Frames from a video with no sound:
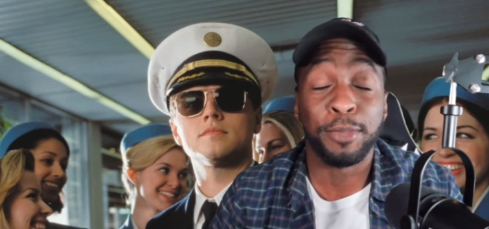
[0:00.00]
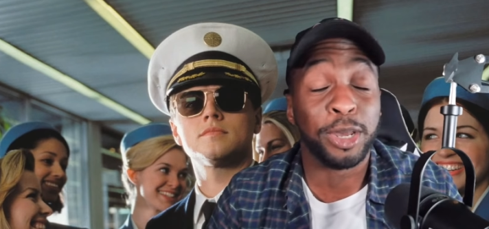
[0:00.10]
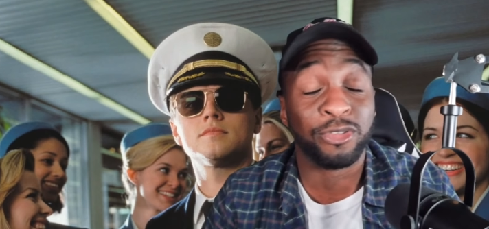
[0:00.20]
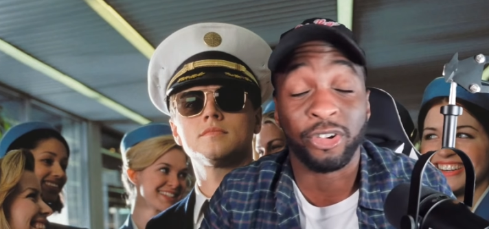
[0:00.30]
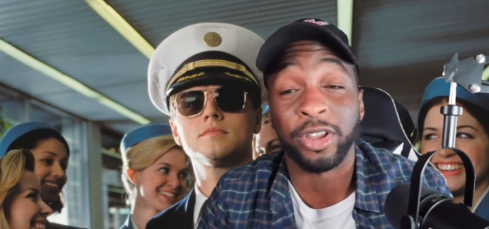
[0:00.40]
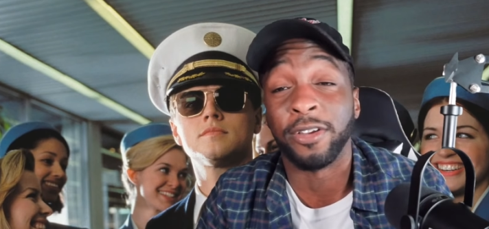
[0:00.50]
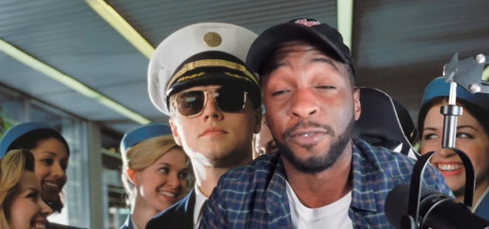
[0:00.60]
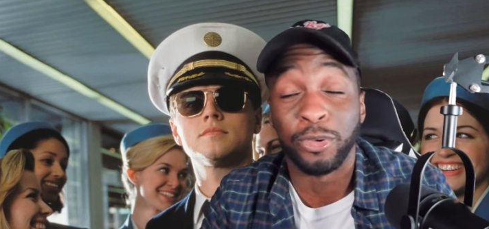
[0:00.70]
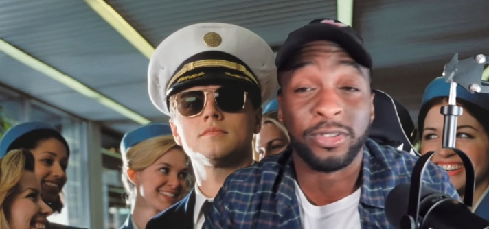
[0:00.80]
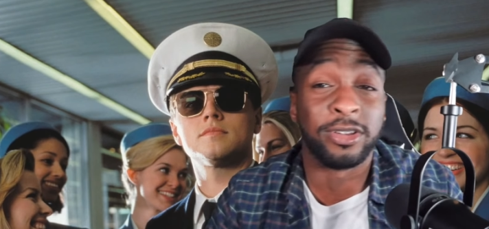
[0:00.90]
Speaker 1: mean, I'm sure he
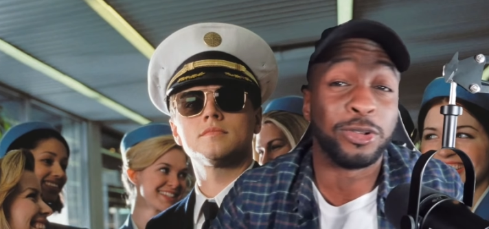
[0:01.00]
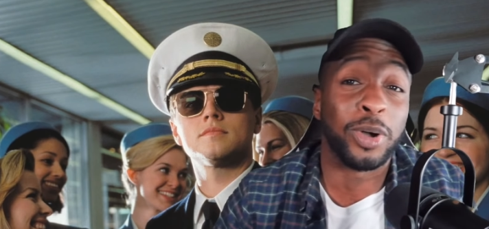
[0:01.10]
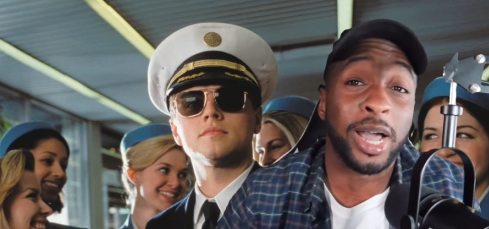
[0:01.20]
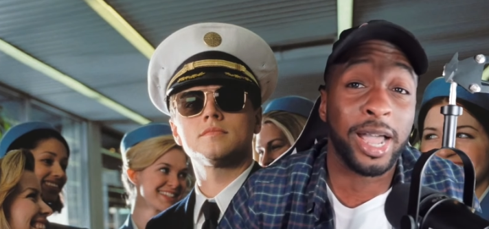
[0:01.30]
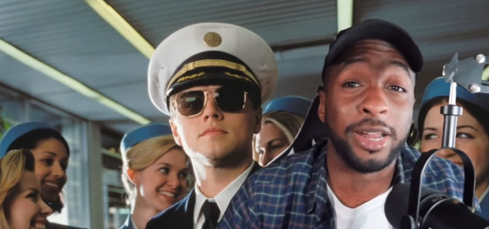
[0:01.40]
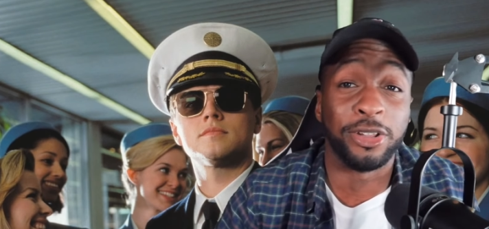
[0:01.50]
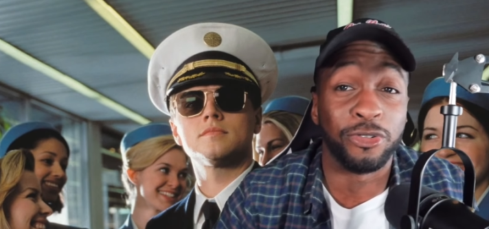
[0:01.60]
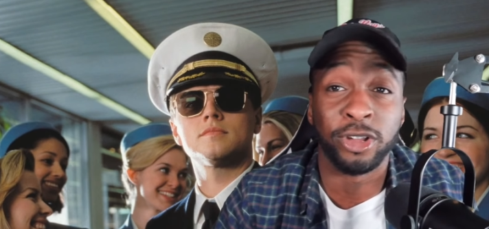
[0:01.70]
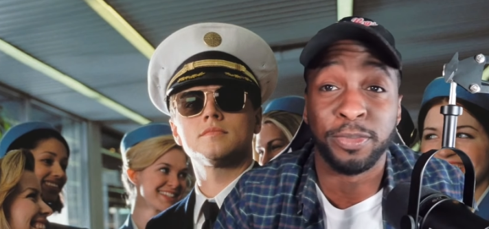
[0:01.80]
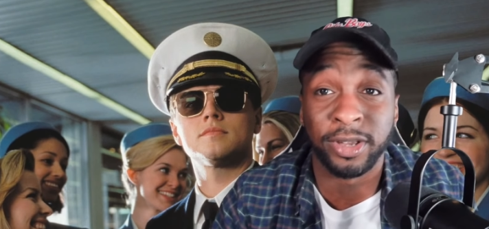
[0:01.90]
influenced it to a high
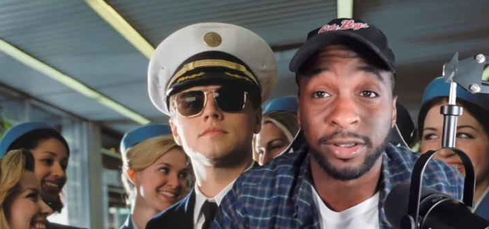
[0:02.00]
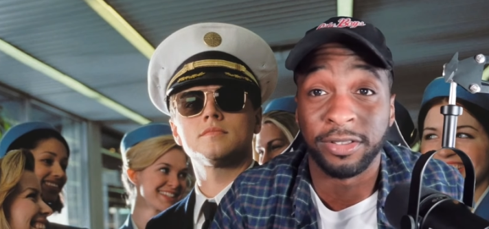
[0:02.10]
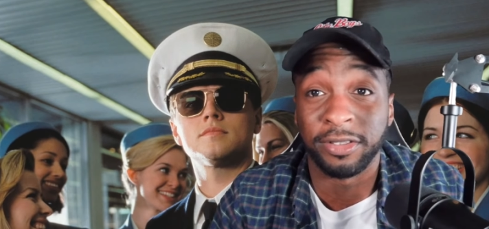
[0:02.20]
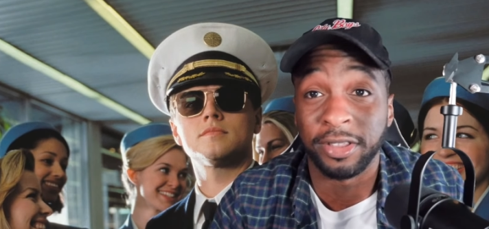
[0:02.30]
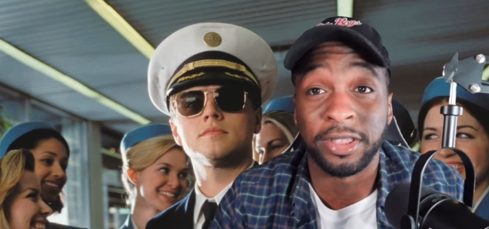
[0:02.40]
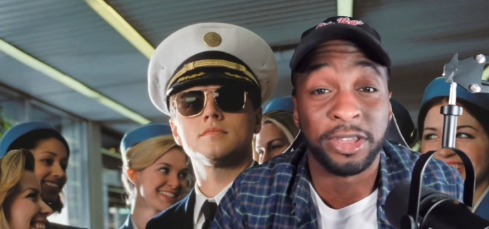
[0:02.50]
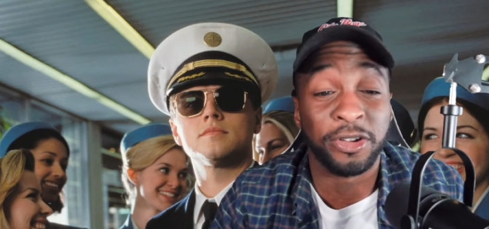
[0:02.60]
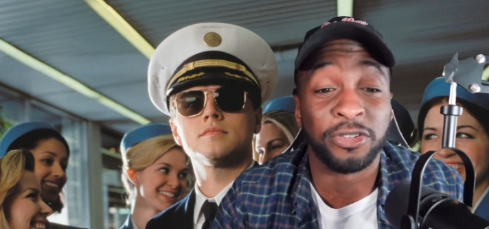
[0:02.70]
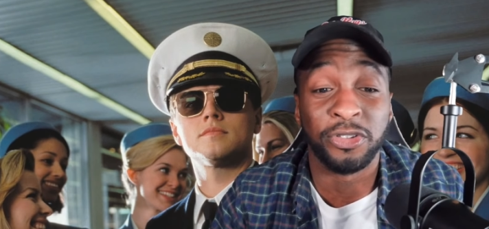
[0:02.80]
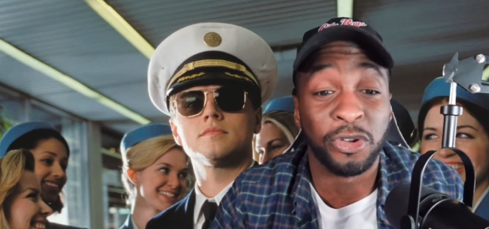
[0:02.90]
degree, because there
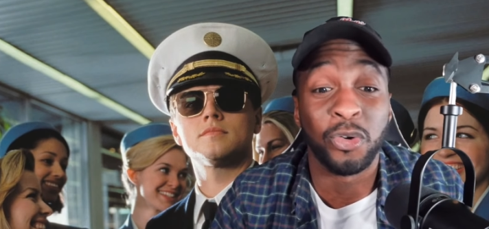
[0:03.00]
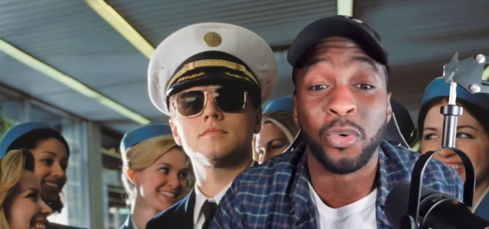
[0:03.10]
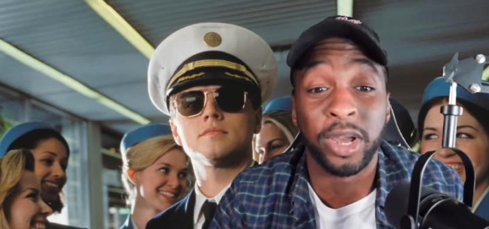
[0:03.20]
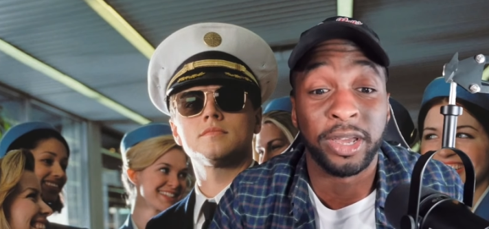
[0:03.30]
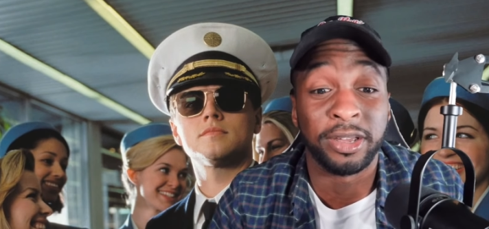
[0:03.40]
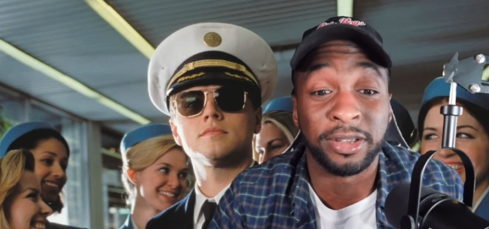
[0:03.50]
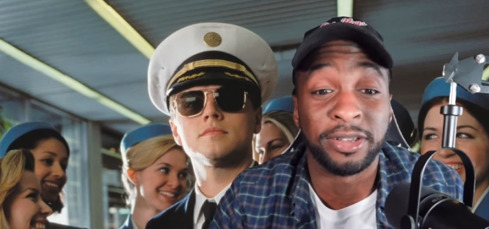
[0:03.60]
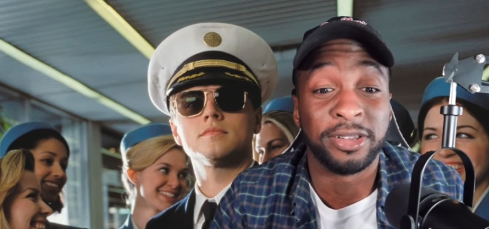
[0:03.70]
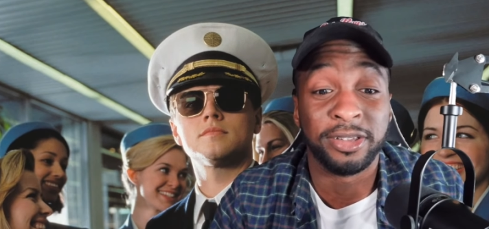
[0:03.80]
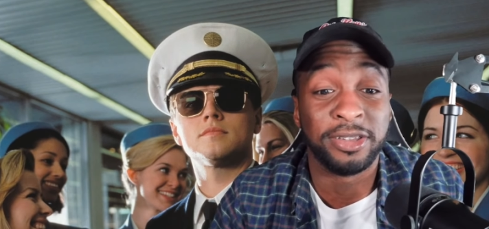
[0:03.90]
is no way
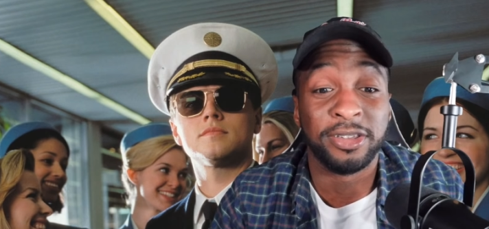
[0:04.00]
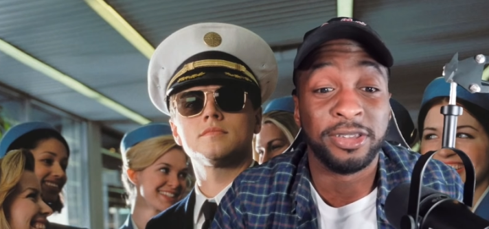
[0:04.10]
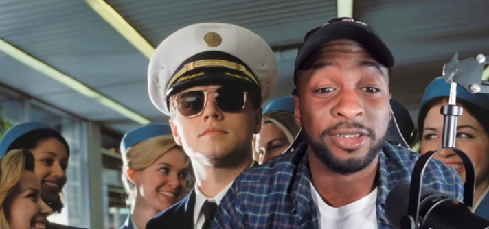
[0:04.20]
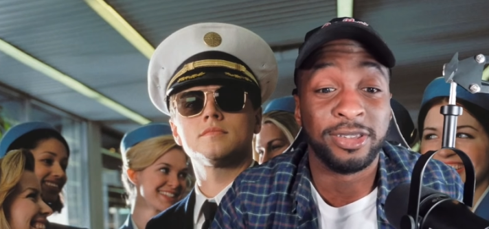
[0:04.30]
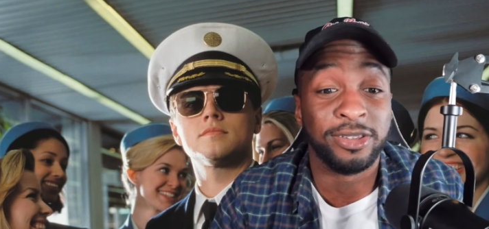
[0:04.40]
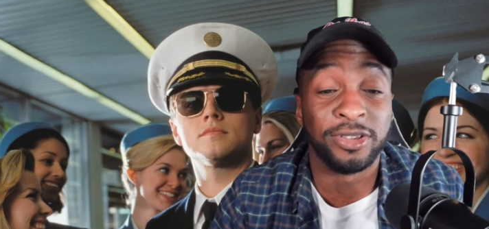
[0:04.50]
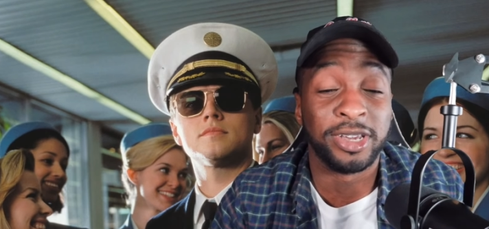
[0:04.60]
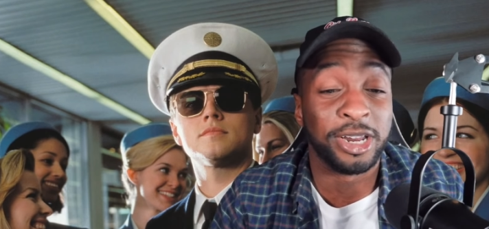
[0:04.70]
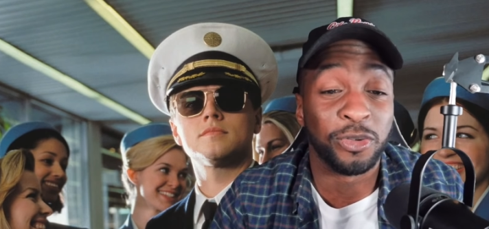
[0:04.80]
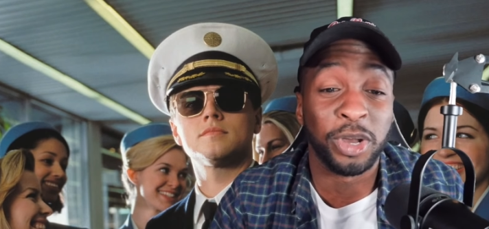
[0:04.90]
you can
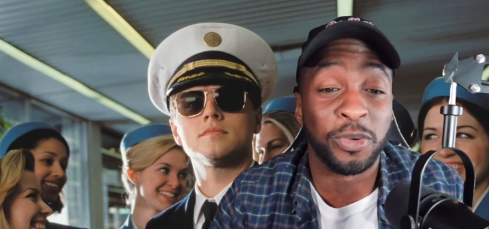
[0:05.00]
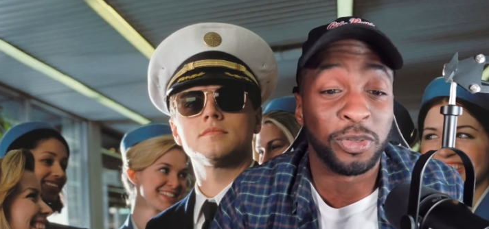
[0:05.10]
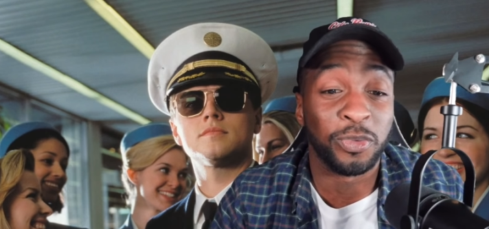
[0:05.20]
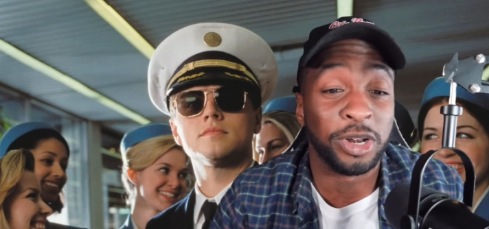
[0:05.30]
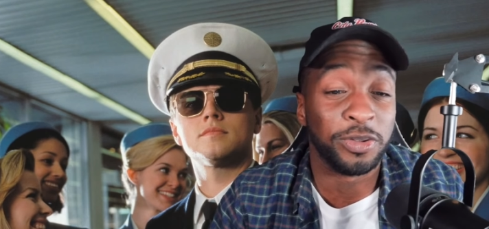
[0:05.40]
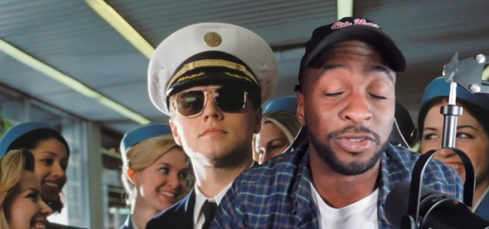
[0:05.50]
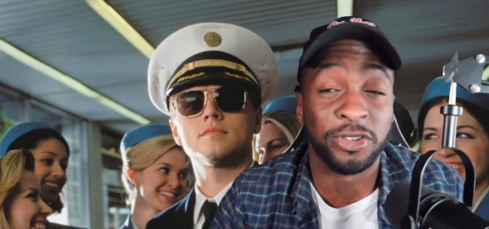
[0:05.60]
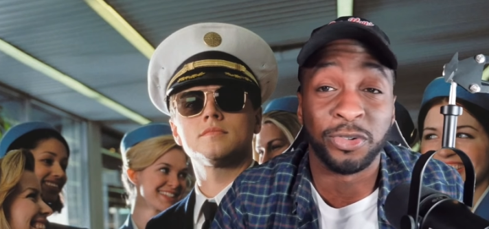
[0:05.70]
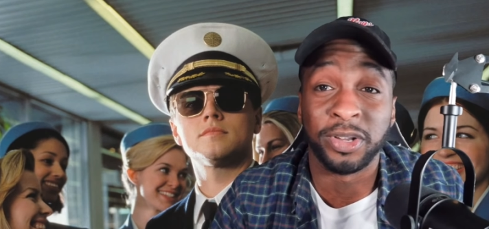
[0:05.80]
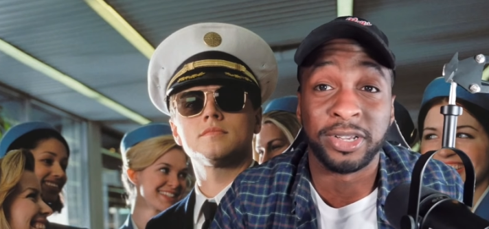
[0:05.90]
get away with what he was
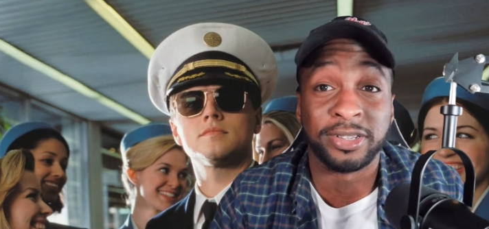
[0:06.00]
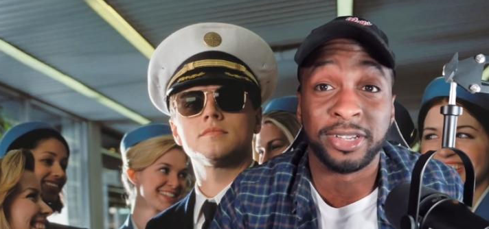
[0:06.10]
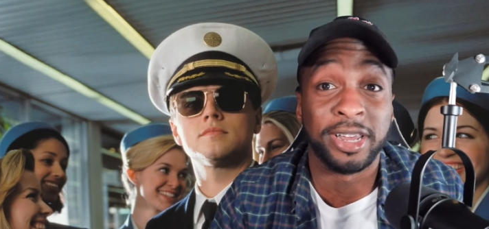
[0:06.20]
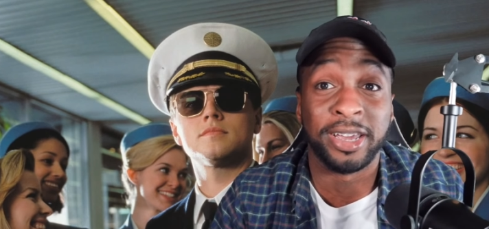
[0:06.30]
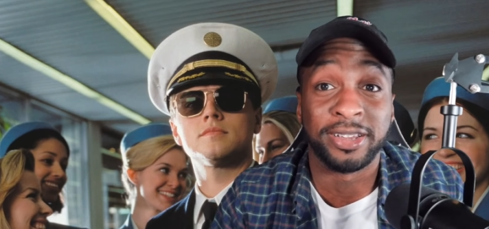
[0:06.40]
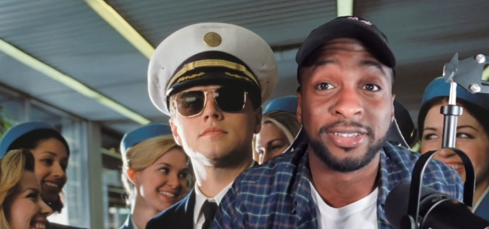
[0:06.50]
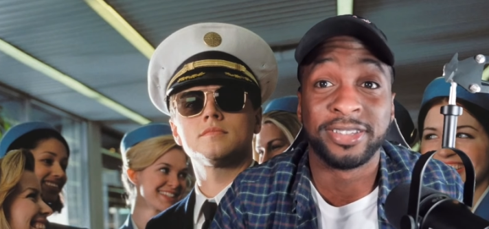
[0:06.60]
doing today.